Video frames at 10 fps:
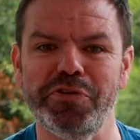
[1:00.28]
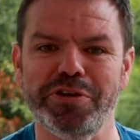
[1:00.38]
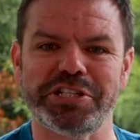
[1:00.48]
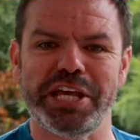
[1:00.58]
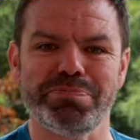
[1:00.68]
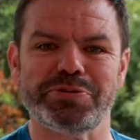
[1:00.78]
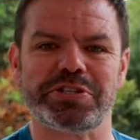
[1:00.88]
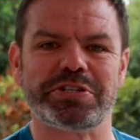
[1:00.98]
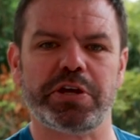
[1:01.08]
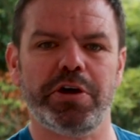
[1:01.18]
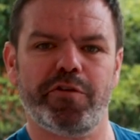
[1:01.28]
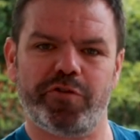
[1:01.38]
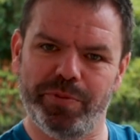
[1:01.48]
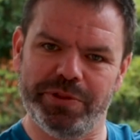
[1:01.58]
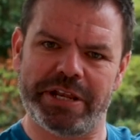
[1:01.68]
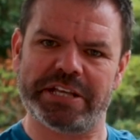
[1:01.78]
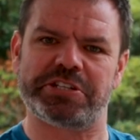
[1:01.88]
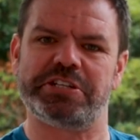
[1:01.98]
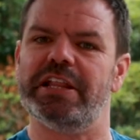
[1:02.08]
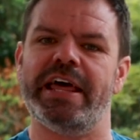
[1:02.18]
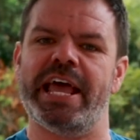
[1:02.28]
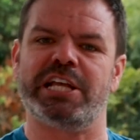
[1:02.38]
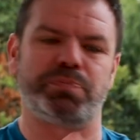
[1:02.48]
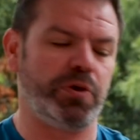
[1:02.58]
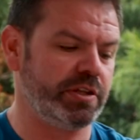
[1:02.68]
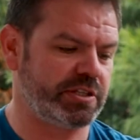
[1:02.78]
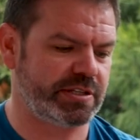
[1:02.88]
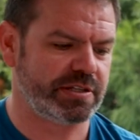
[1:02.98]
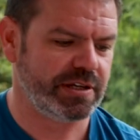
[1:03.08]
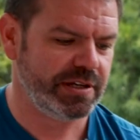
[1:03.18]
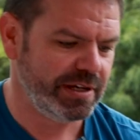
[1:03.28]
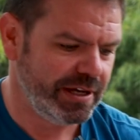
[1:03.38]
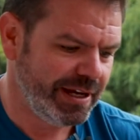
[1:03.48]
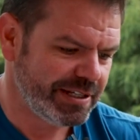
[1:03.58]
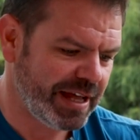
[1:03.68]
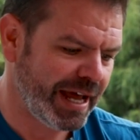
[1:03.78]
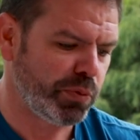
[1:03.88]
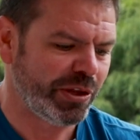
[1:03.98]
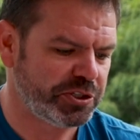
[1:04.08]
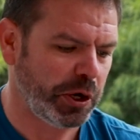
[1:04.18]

a few tips from the distiller experts. Starting with